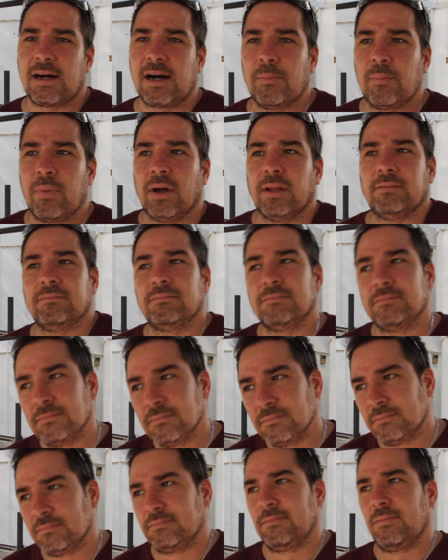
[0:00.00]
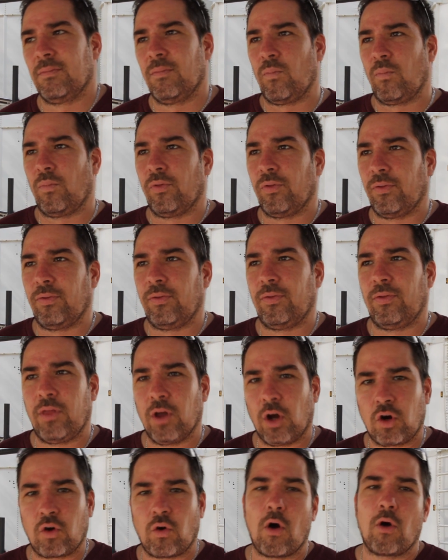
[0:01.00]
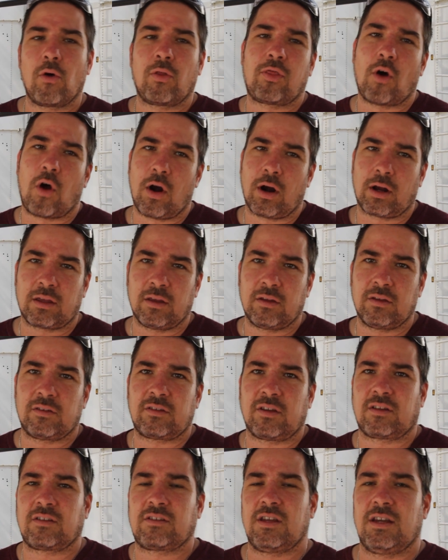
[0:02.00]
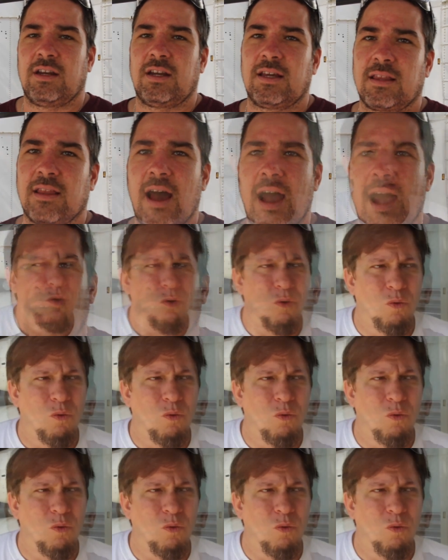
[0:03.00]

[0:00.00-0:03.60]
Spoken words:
But the growth arc is exceeding that.